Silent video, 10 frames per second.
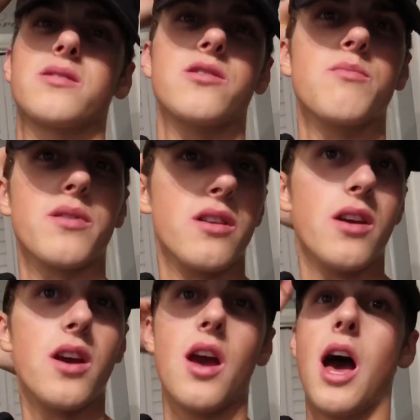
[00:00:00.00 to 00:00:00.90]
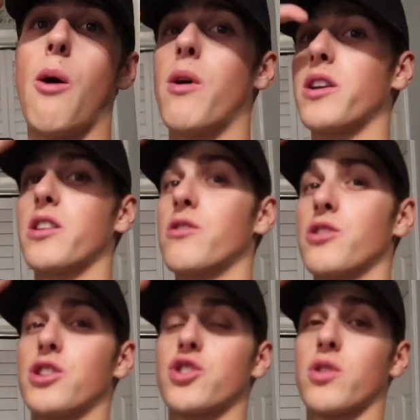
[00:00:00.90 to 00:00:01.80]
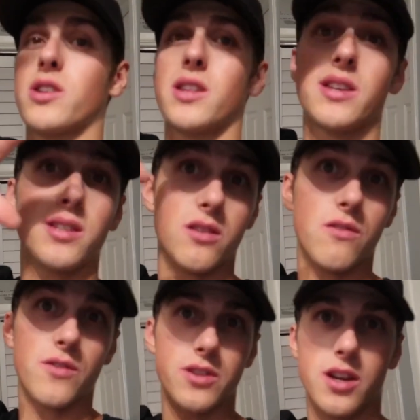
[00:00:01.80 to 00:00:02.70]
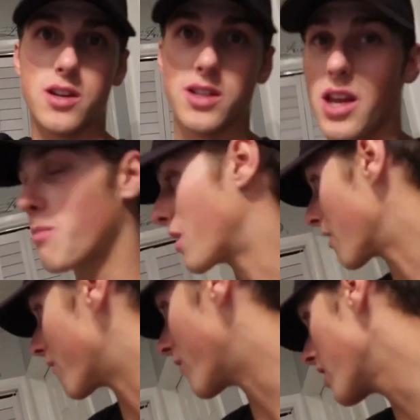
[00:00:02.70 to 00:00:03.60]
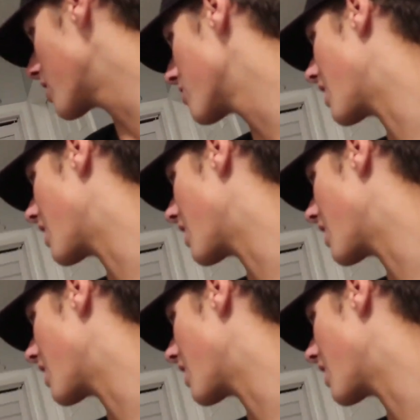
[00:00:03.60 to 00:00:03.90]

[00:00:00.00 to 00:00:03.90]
stupid. I wanted to do just strictly silver duct tape, and I figured